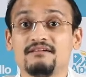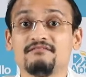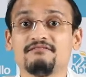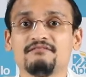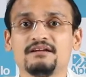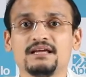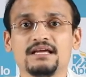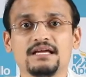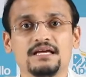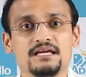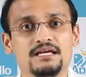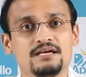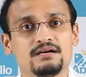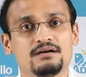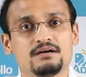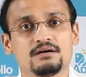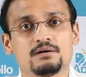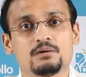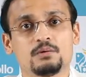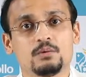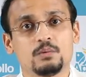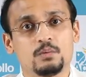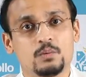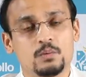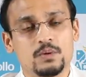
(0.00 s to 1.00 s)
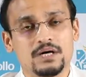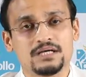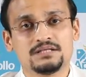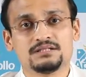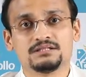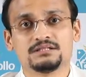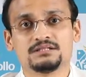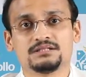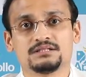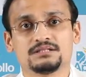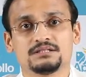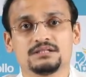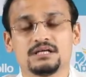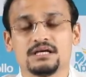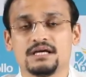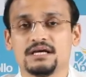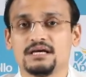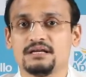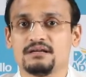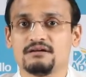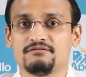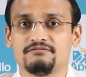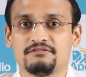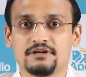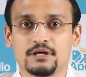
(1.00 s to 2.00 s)
every year once
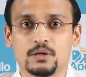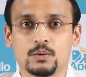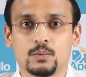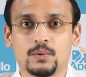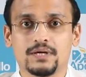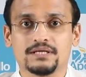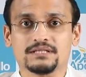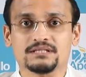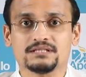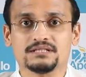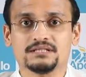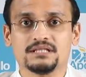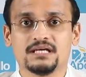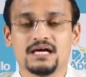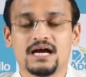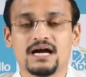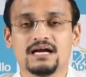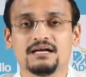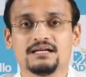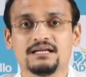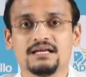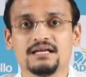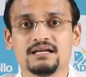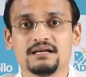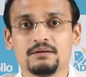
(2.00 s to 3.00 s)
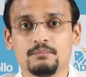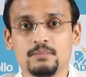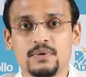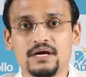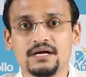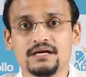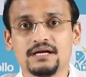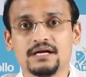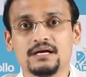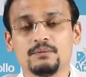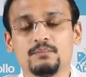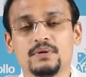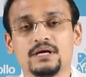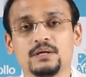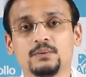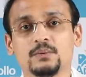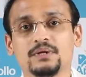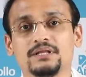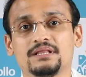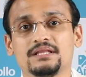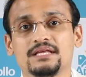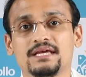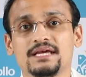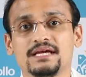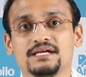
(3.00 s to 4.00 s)
in a frequency and they repeat it
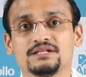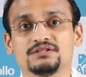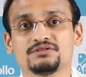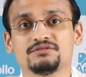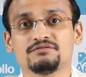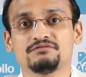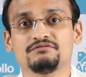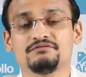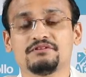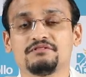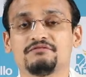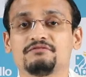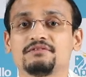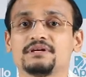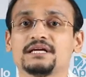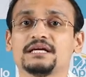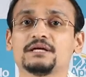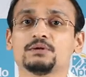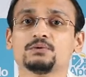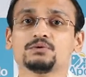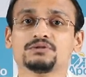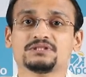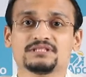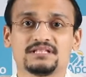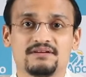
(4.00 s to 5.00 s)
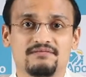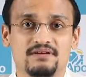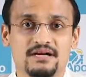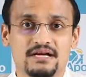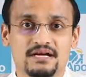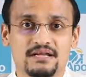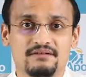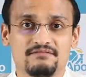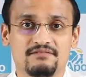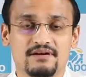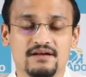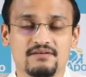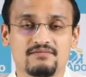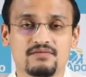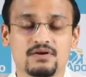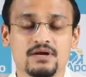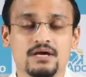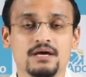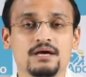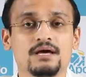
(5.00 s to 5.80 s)
between the age of 50 to 75